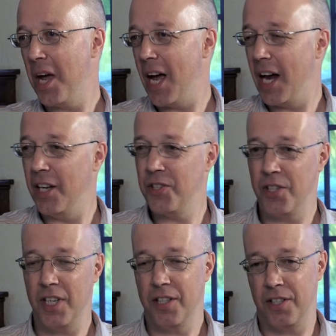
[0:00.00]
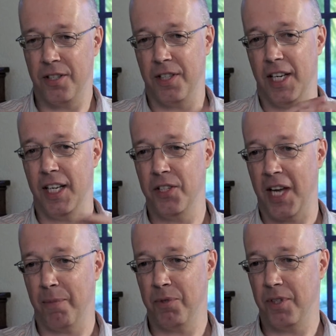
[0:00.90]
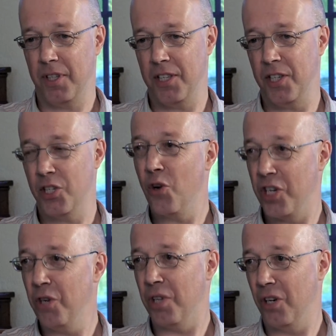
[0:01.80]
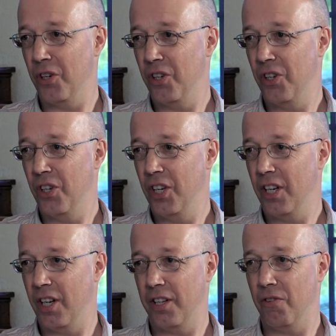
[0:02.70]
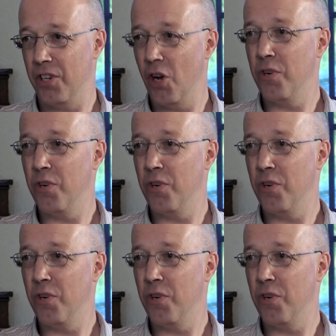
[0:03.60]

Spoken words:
And this is not new though, right? There are no